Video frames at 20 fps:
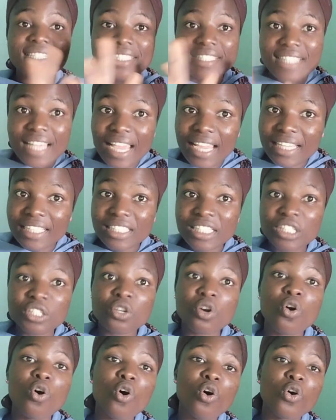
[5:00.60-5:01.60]
designed
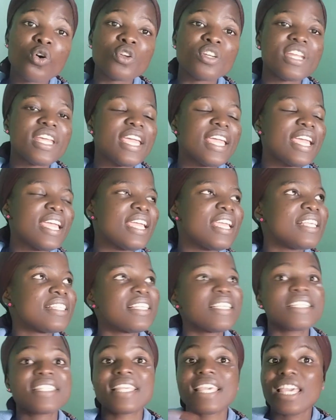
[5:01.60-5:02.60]
it on a, is
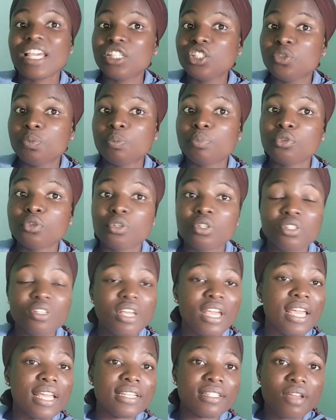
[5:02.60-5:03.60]
it sketchbook,
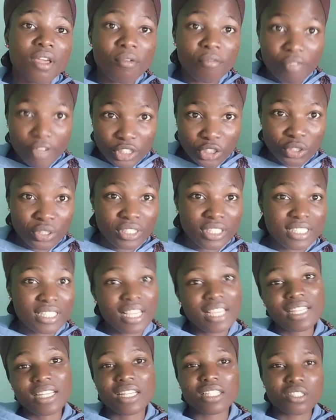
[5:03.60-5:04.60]
and fashion
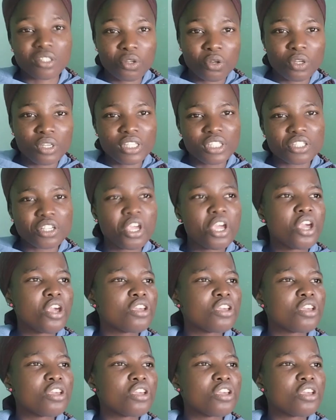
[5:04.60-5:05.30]
designers call it.